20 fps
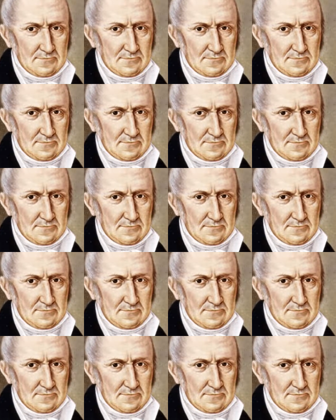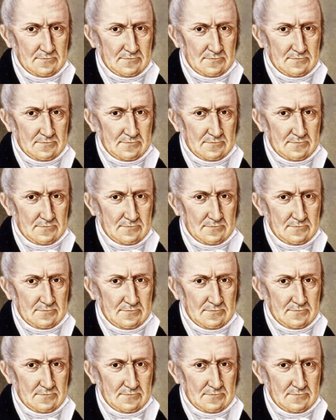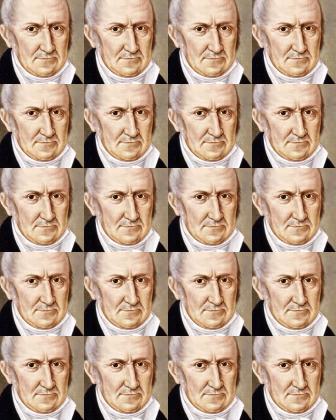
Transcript: [no speech]